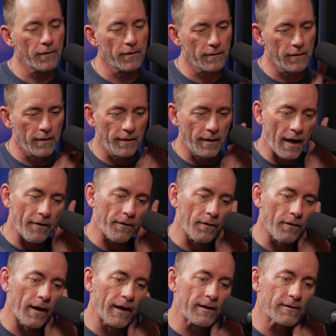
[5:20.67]
and, and now it's they're
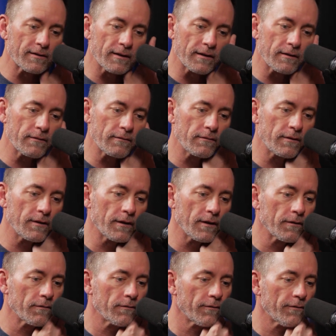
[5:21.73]
a, lacing you
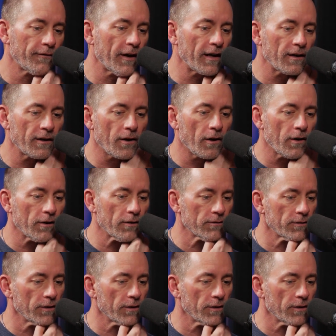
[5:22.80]
know fentanyl.